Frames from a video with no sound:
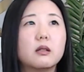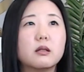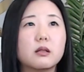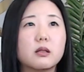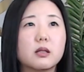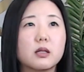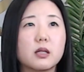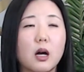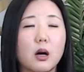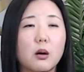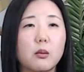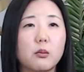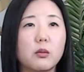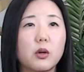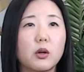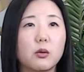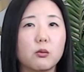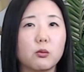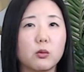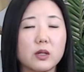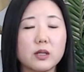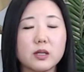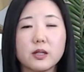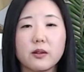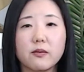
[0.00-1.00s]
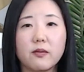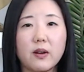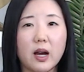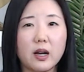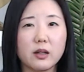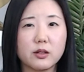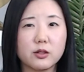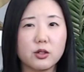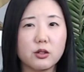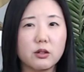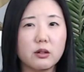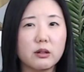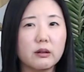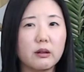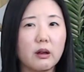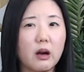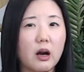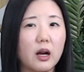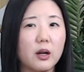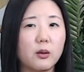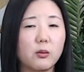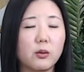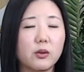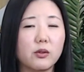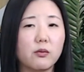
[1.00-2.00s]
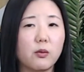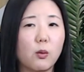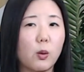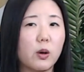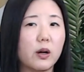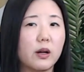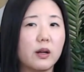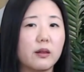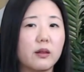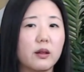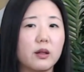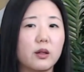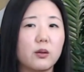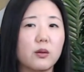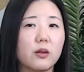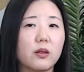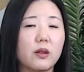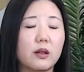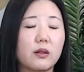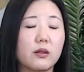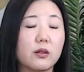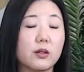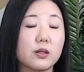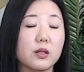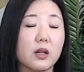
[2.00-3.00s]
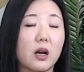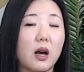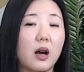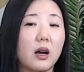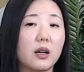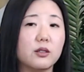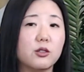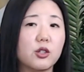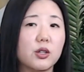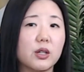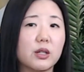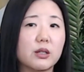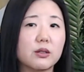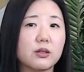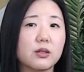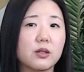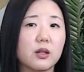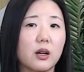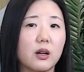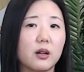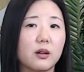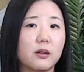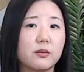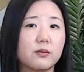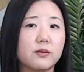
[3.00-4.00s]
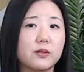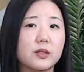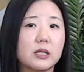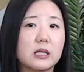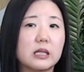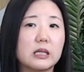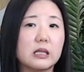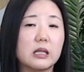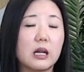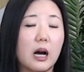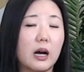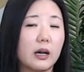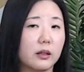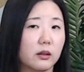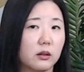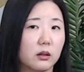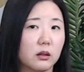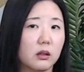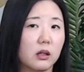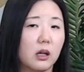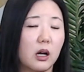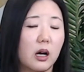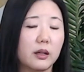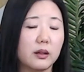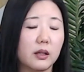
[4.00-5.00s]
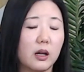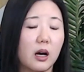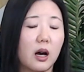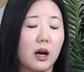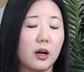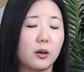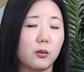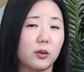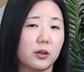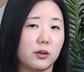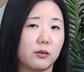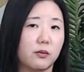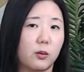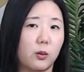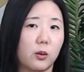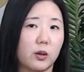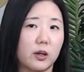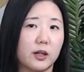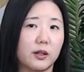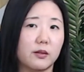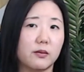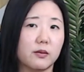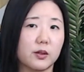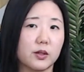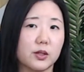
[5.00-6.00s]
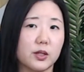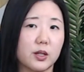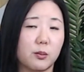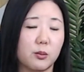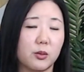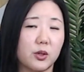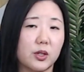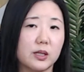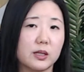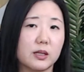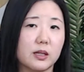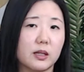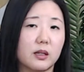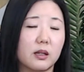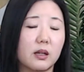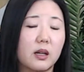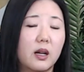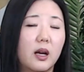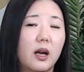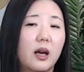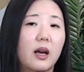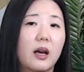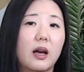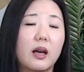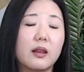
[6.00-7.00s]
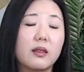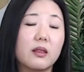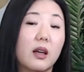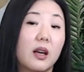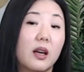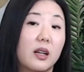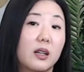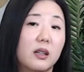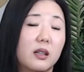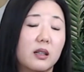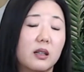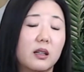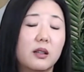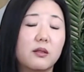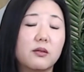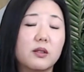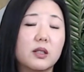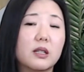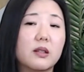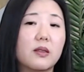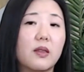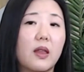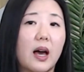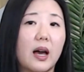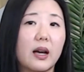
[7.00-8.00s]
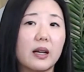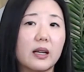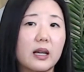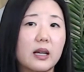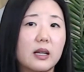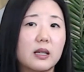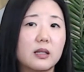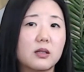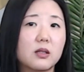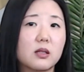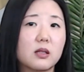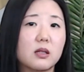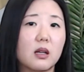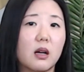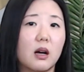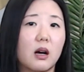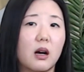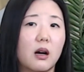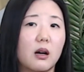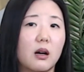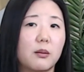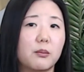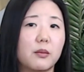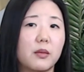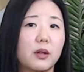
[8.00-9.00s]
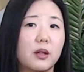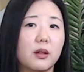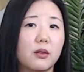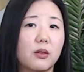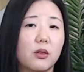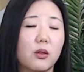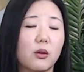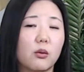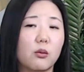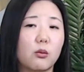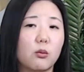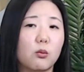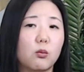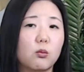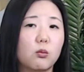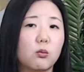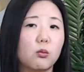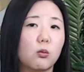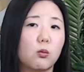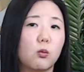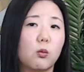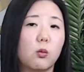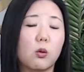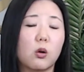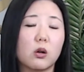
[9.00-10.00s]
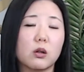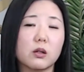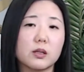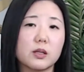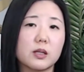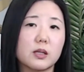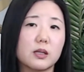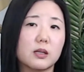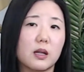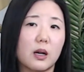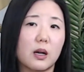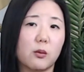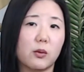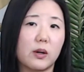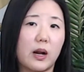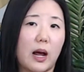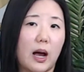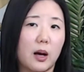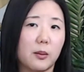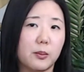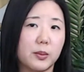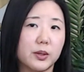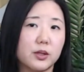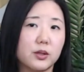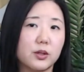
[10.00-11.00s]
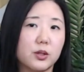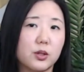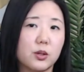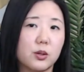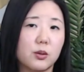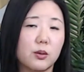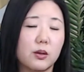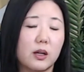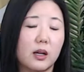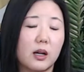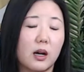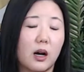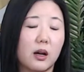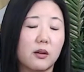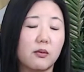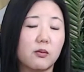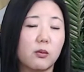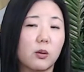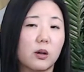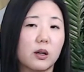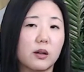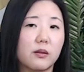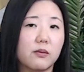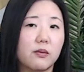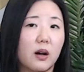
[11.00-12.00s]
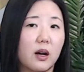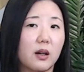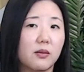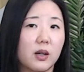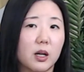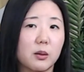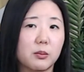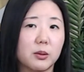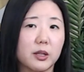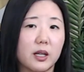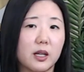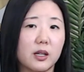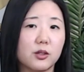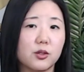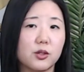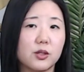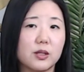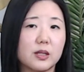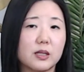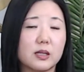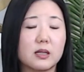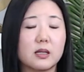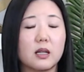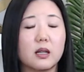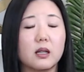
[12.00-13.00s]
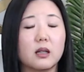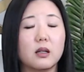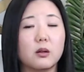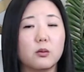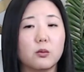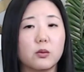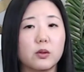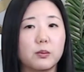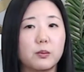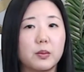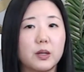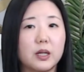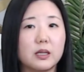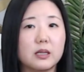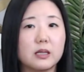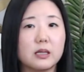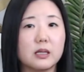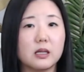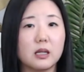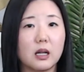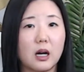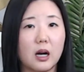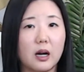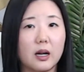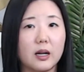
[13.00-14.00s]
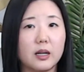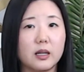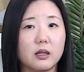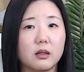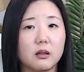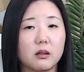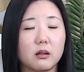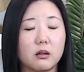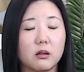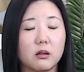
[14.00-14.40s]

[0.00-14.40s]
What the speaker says: some risk factor in the I-140 that you think there's a high chance of denial on the I-140 for some reason. And then even in that case, the worst that would happen to the I-485 application is that it would be denied